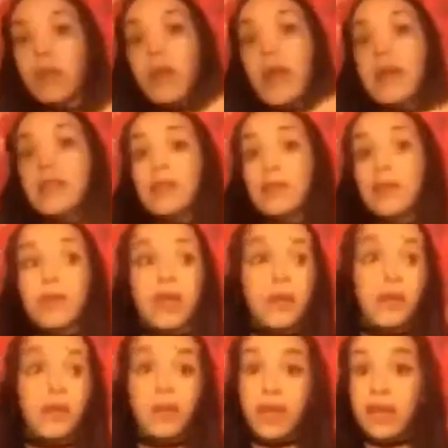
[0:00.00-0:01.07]
her ass and we were
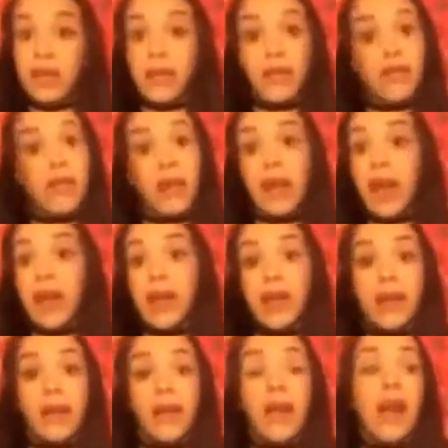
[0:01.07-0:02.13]
like, we're getting the fuck out of
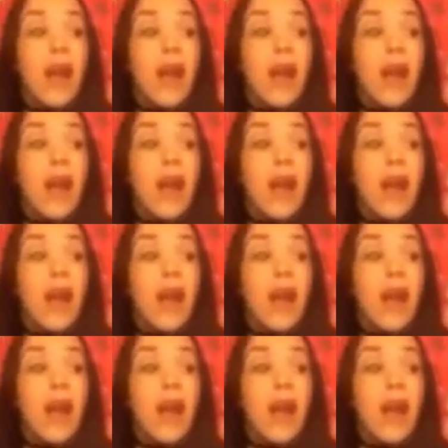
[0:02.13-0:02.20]
here.